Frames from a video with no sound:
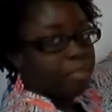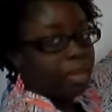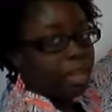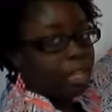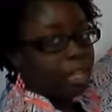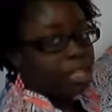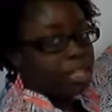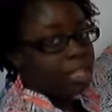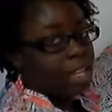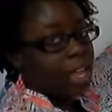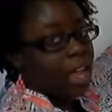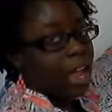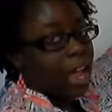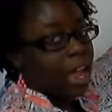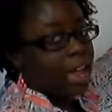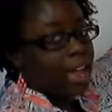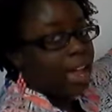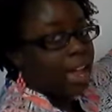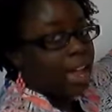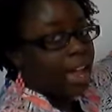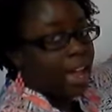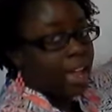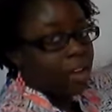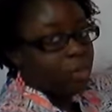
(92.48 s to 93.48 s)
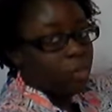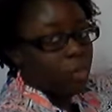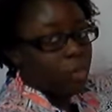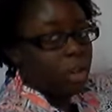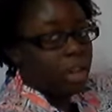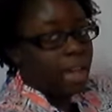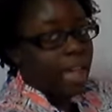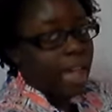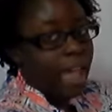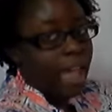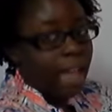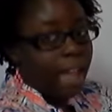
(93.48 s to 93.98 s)
means that I had
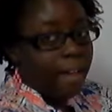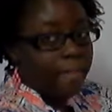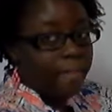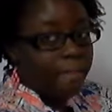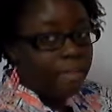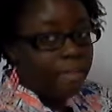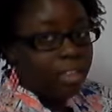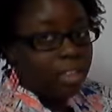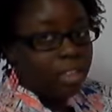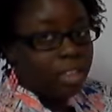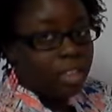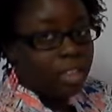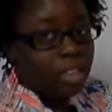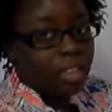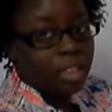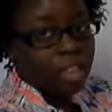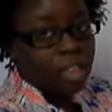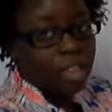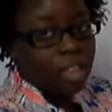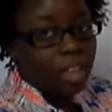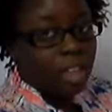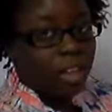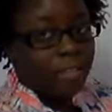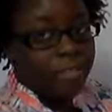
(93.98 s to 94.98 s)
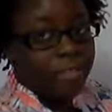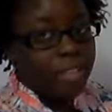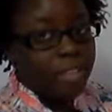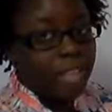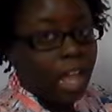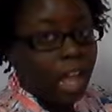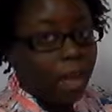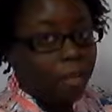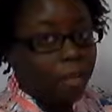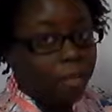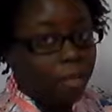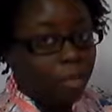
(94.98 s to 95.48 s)
1/2 of the
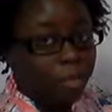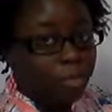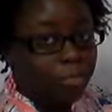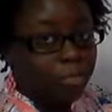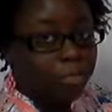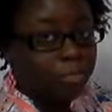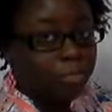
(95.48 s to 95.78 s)
apple.